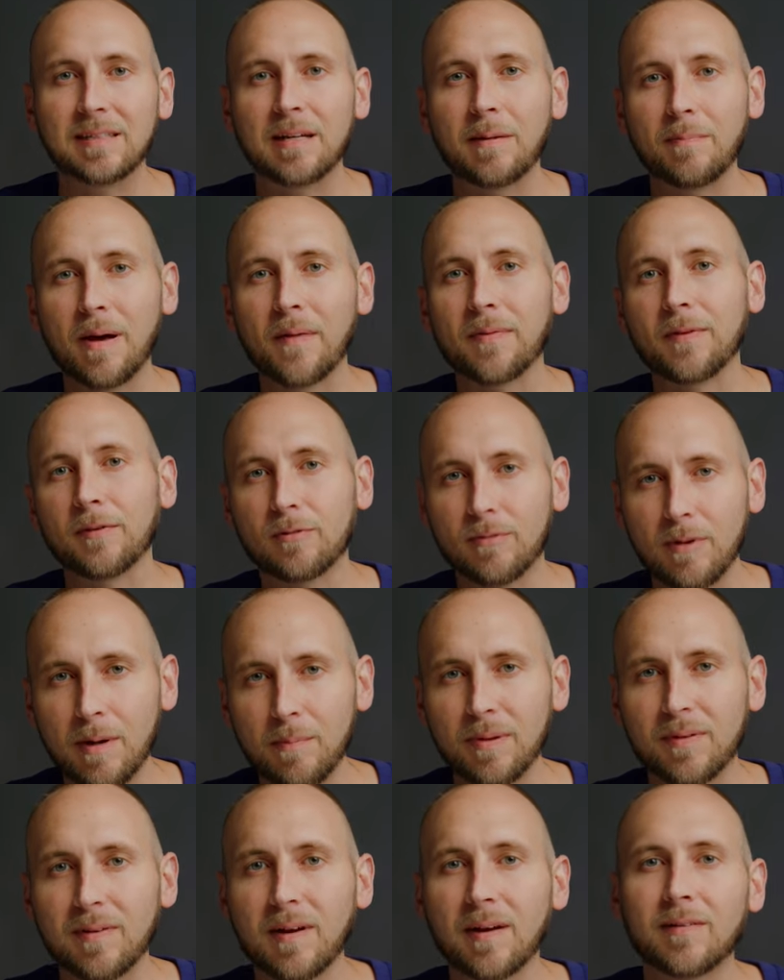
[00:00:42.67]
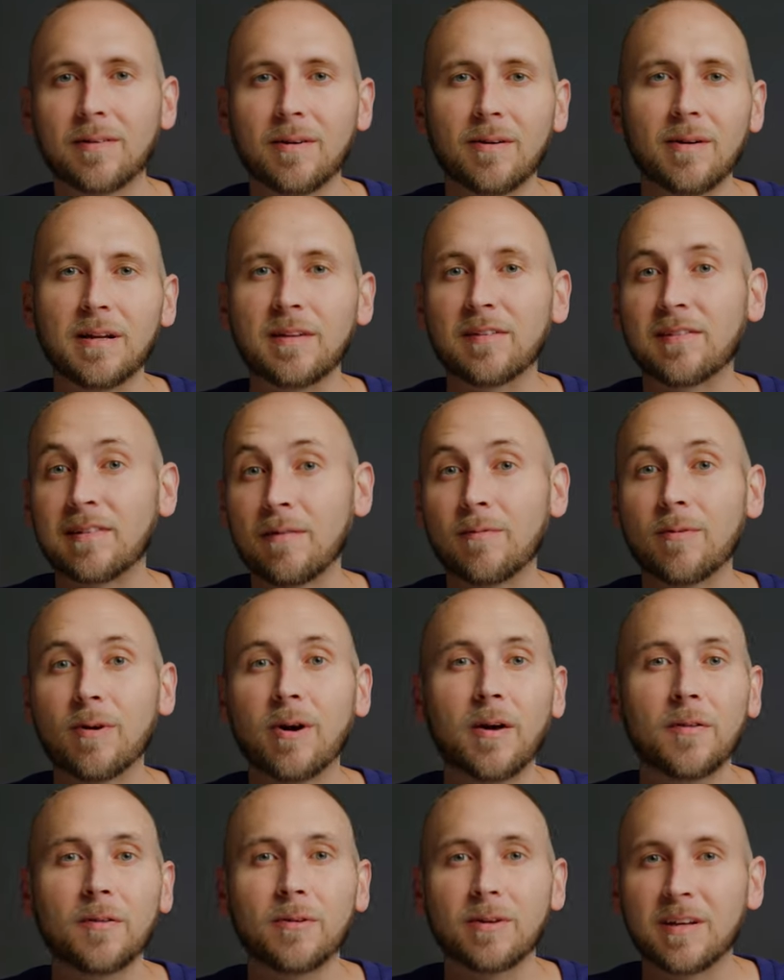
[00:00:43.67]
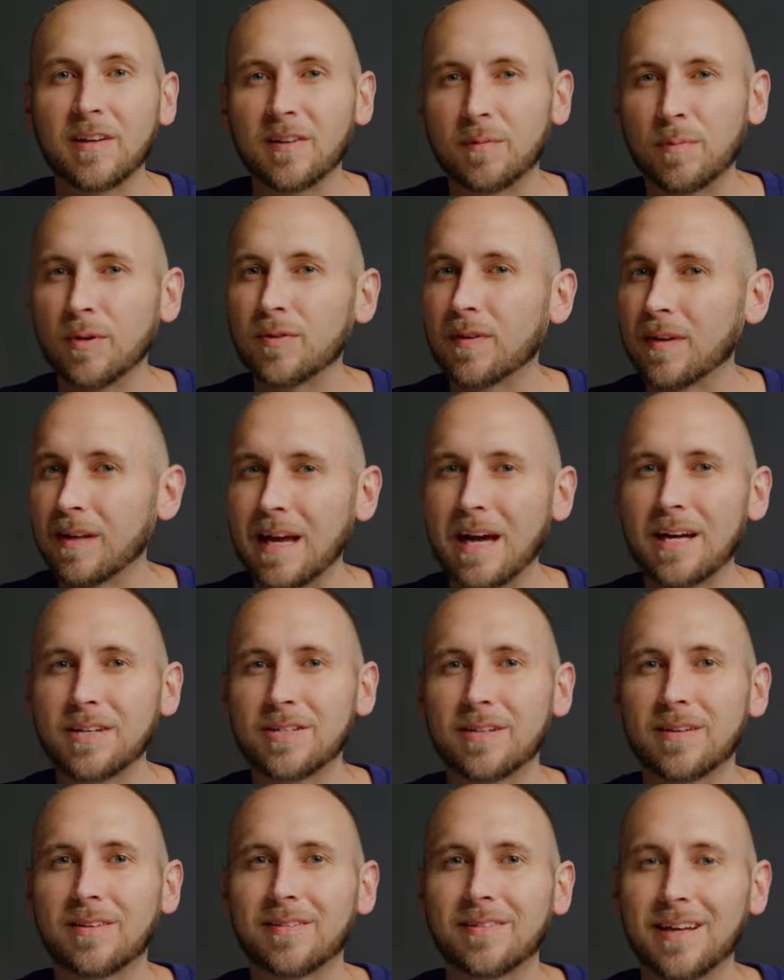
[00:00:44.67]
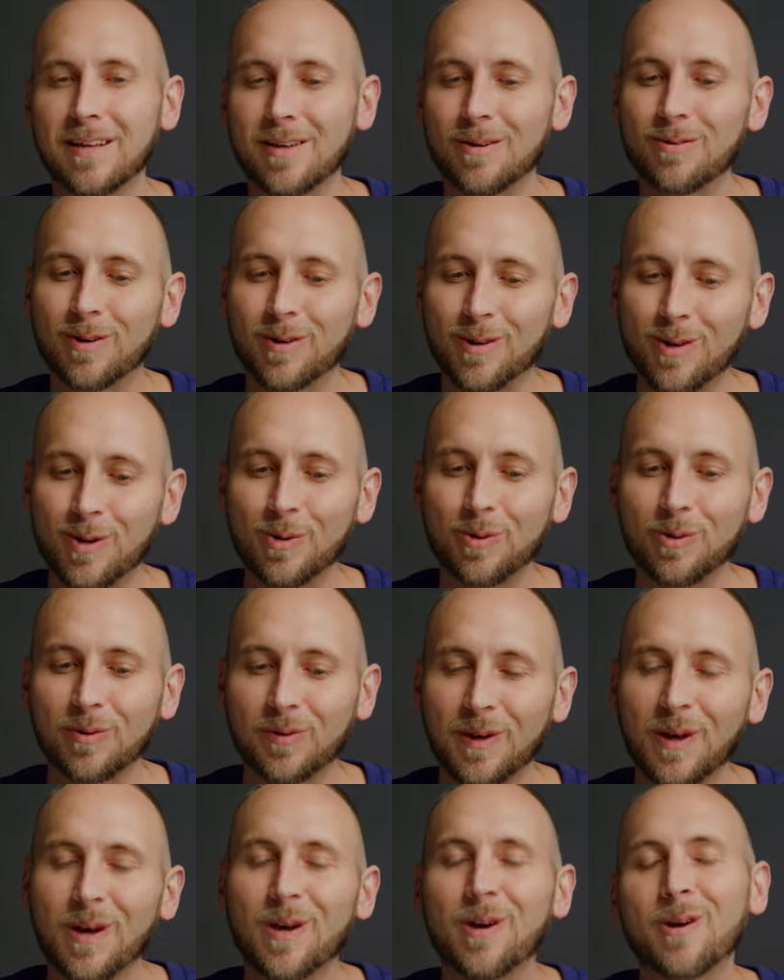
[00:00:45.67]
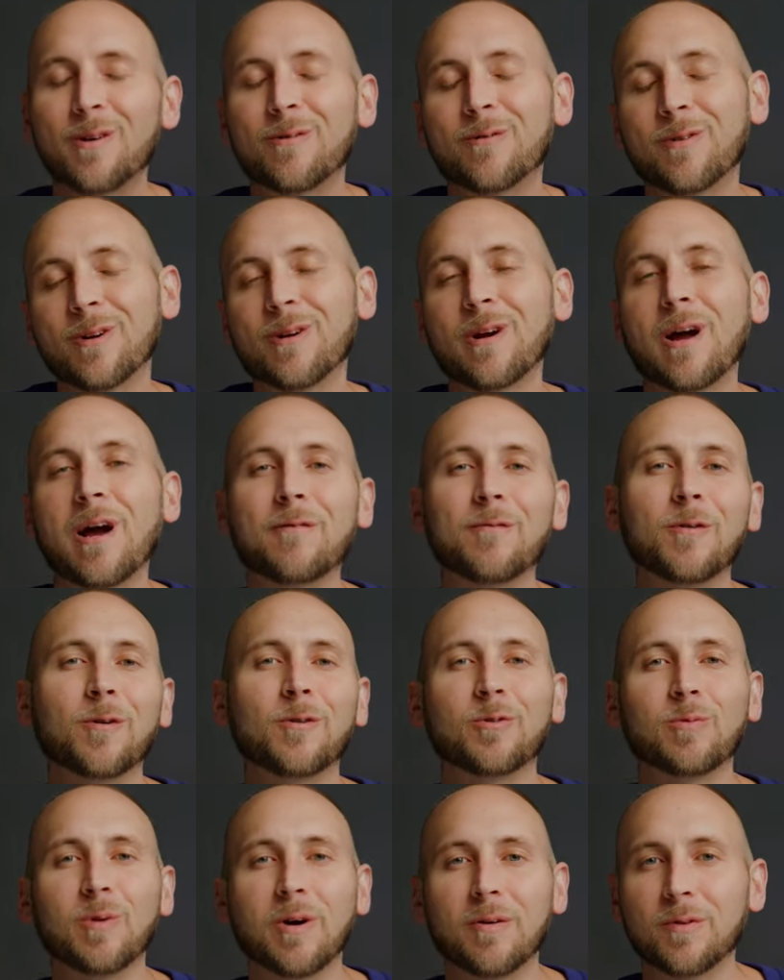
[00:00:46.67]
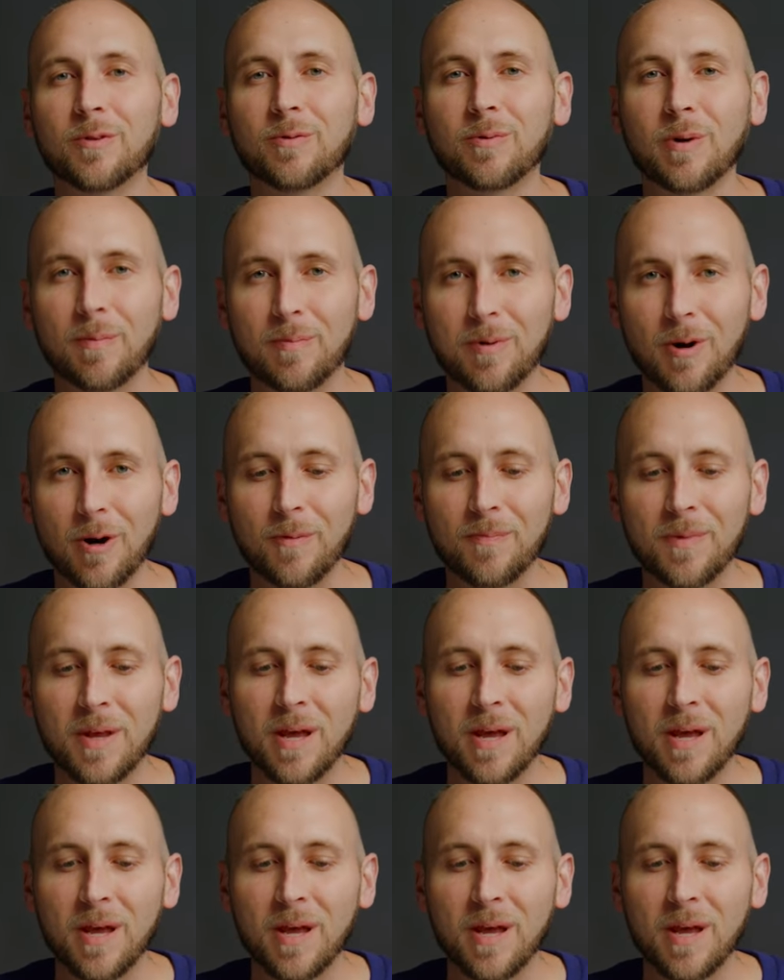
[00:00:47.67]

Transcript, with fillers: and about the screen protector and several other gizmos and gadgets that you could use for your iPhone twelve and twelve Pro.